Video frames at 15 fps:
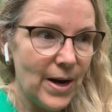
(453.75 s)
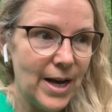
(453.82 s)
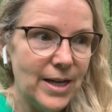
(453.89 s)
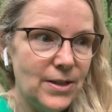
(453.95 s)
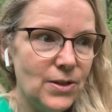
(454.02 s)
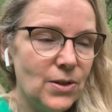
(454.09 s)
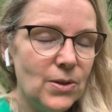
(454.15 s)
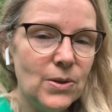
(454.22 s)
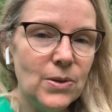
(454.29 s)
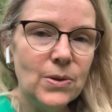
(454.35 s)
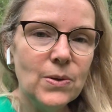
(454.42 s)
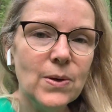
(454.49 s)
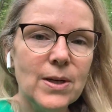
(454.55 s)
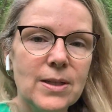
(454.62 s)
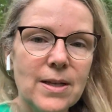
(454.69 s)
I
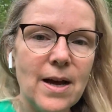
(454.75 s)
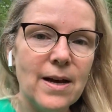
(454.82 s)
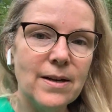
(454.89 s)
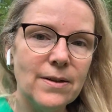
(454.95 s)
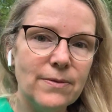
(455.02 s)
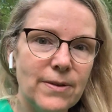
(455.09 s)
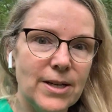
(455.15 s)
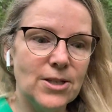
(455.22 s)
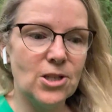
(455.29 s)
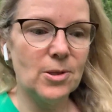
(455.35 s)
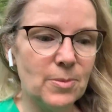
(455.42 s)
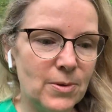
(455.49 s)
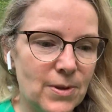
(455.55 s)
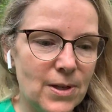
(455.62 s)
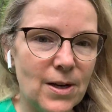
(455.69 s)
do a lot of
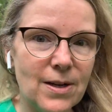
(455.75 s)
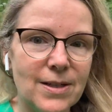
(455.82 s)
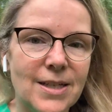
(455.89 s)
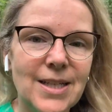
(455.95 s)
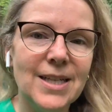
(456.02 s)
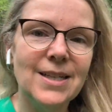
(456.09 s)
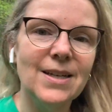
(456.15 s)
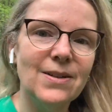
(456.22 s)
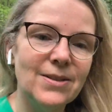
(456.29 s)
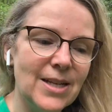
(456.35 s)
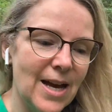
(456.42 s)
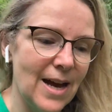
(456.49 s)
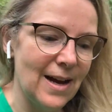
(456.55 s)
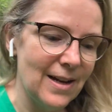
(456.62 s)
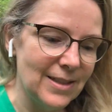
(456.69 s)
vegetable gardening, no
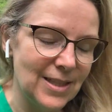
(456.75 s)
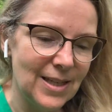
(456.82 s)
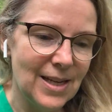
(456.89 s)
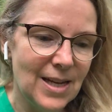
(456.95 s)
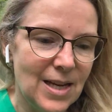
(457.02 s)
doubt,